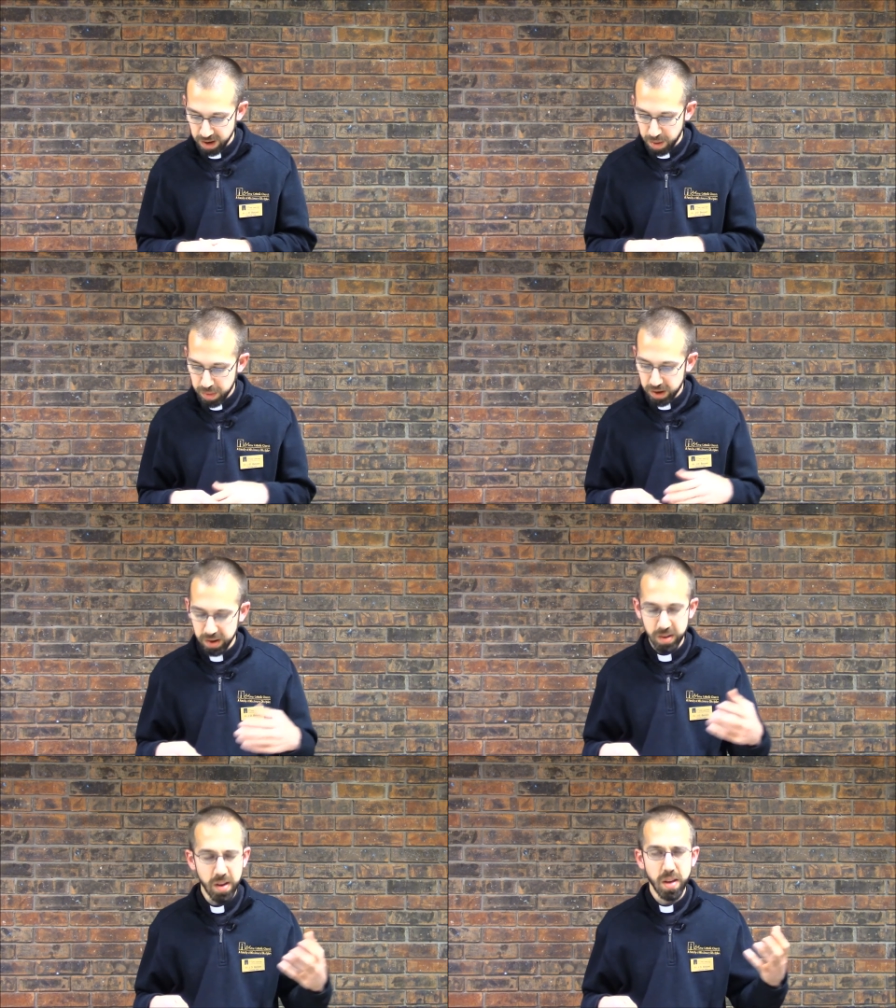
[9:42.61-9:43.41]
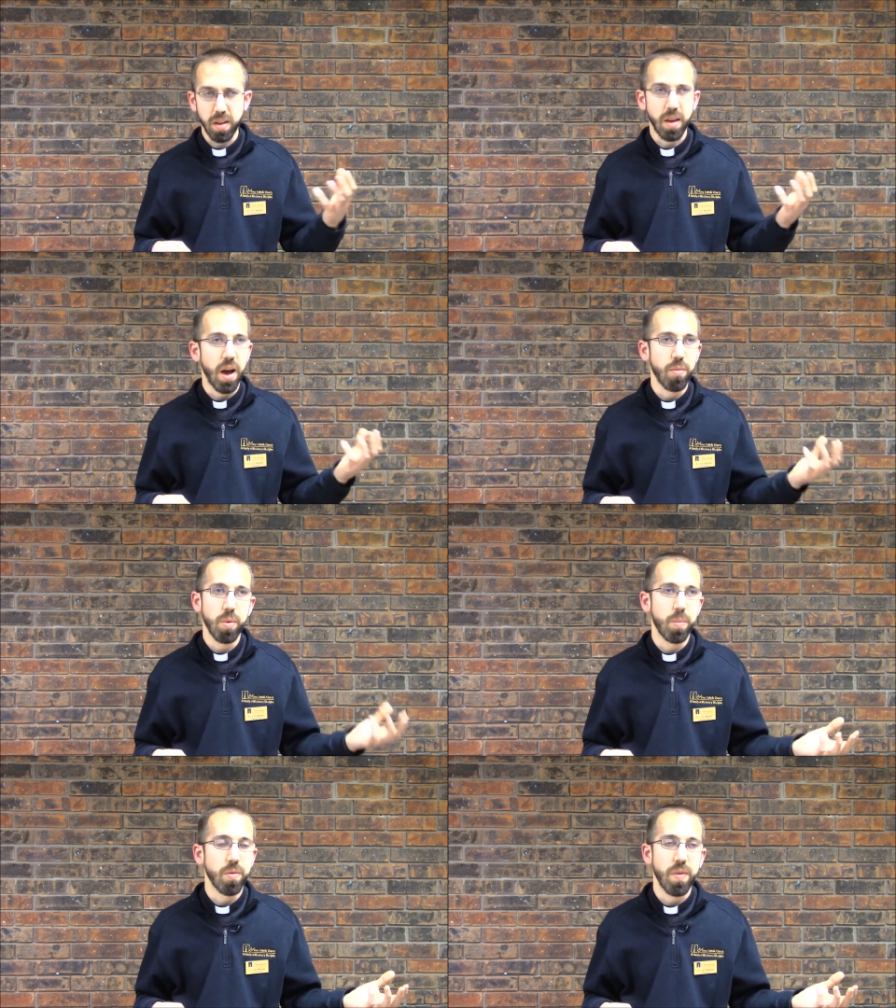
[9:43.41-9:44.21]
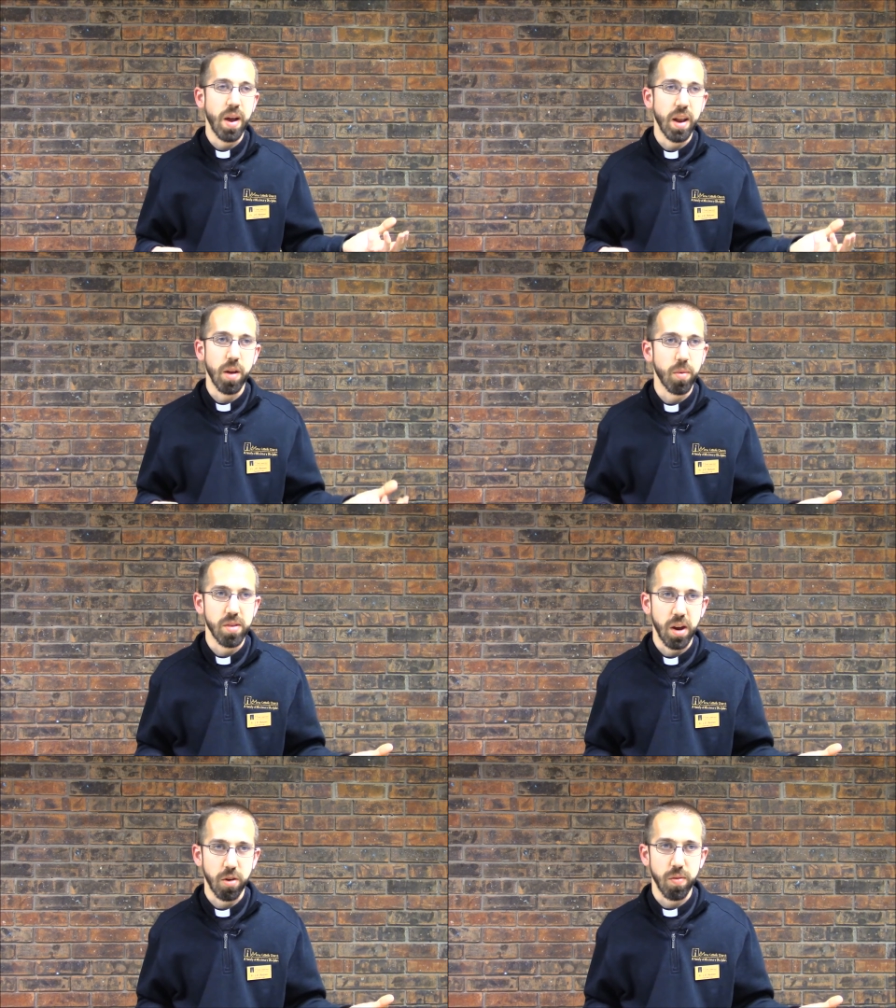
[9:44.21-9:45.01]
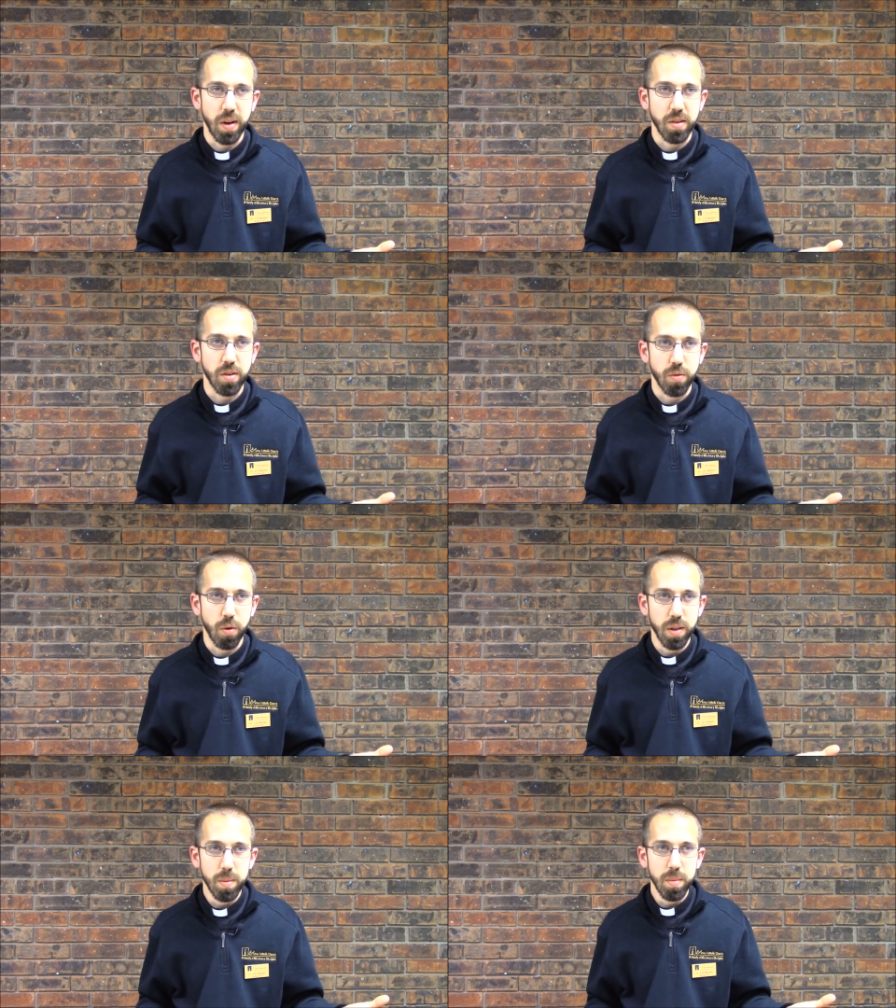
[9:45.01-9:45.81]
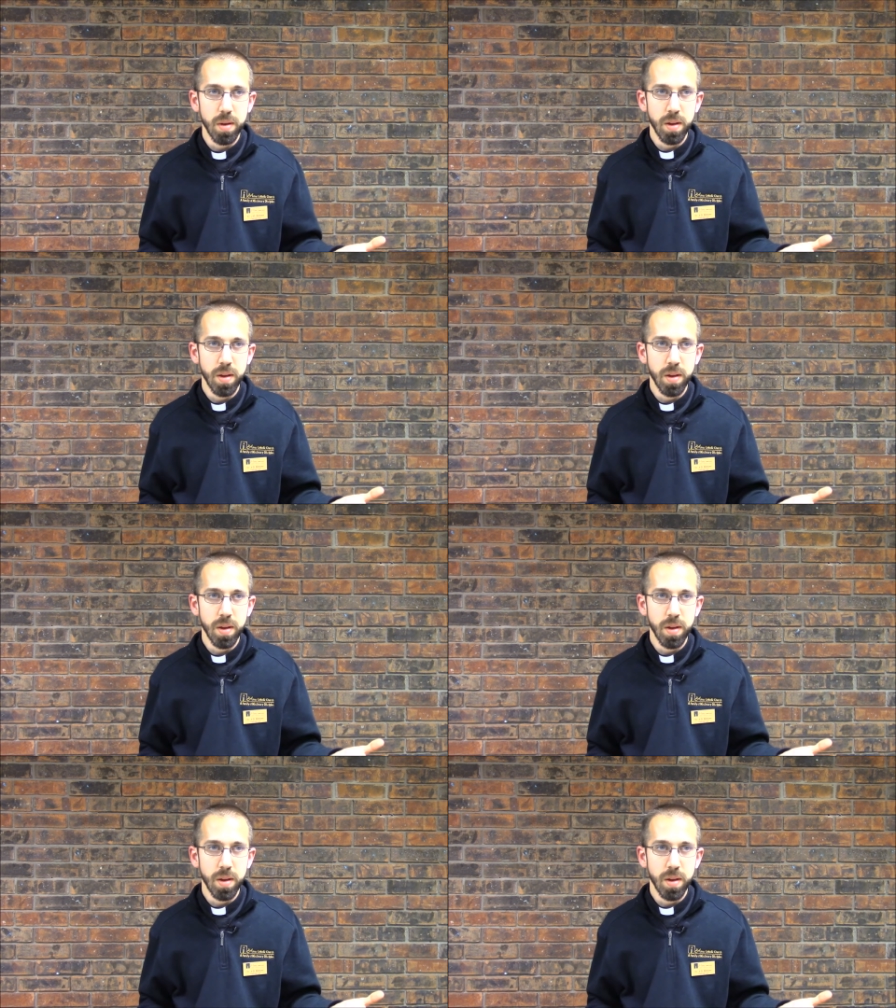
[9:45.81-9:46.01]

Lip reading: Not because God will provide animal sacrifices for them,